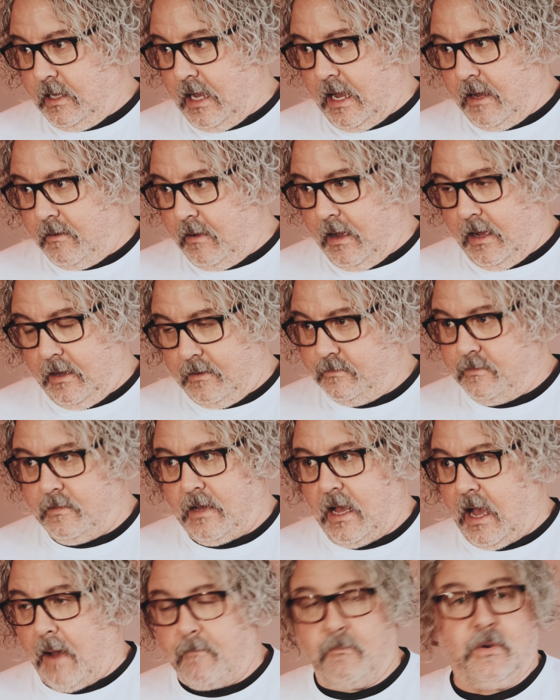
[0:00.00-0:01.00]

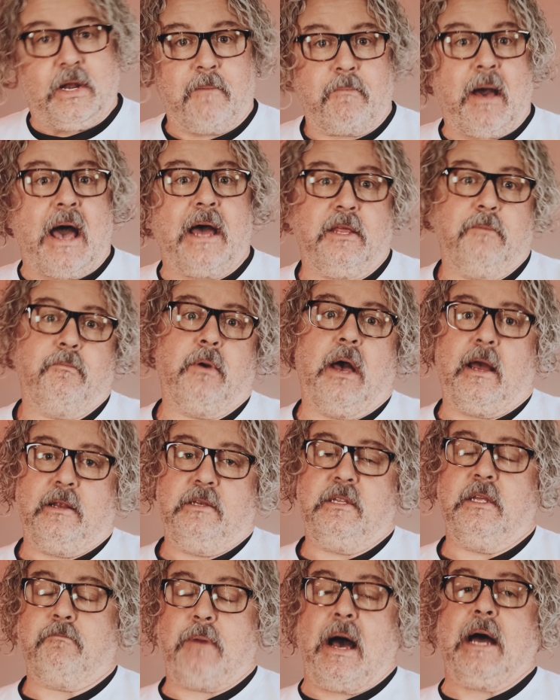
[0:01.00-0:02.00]
but I
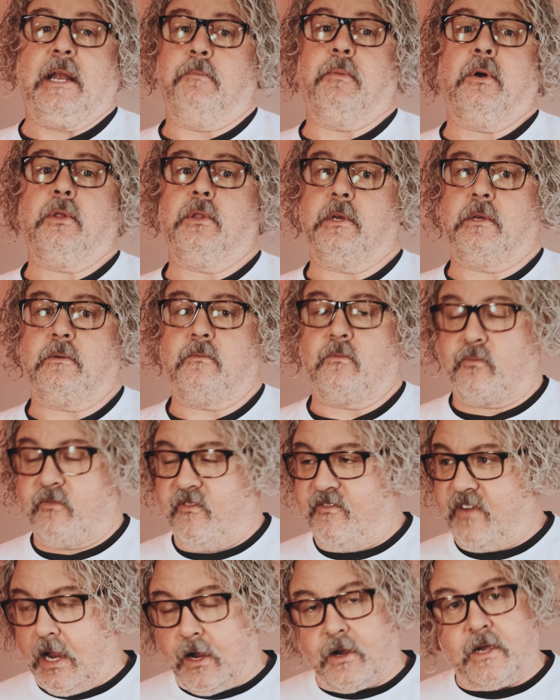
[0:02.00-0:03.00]
did bodybuilding
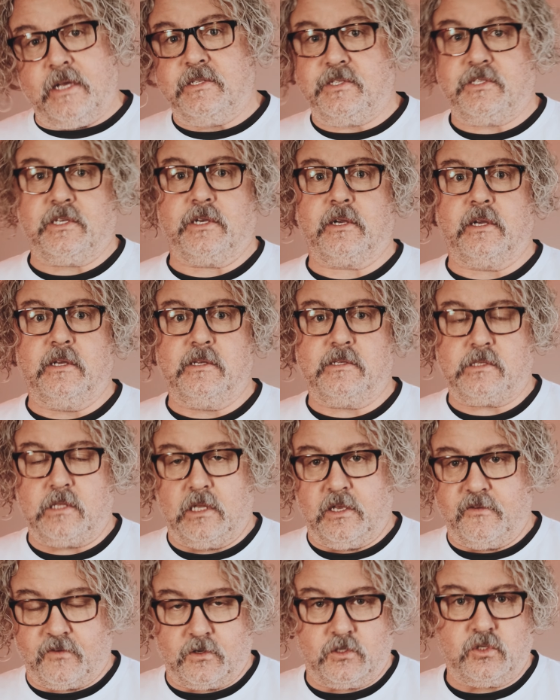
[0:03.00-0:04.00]
very
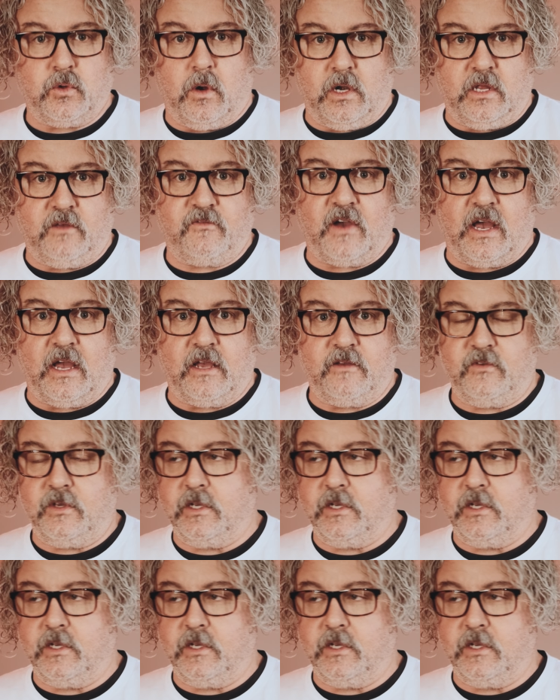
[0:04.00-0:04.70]
seriously for 25